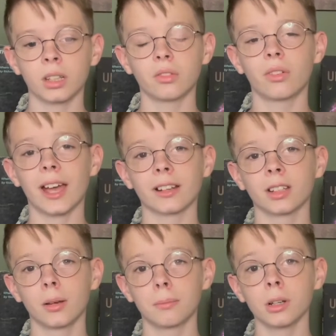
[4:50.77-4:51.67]
In fact,
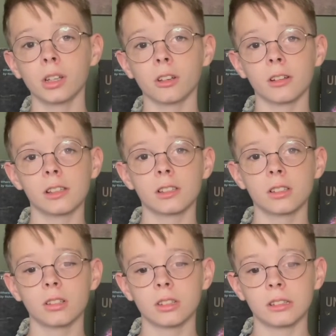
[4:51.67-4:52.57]
Mercury is
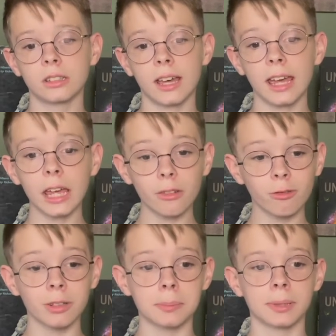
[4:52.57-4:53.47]
closest to
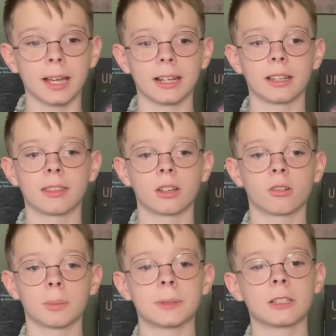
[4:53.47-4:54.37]
every planet that
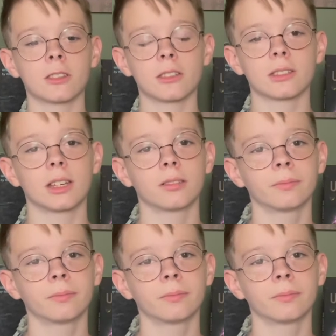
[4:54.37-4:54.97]
orbits the sun.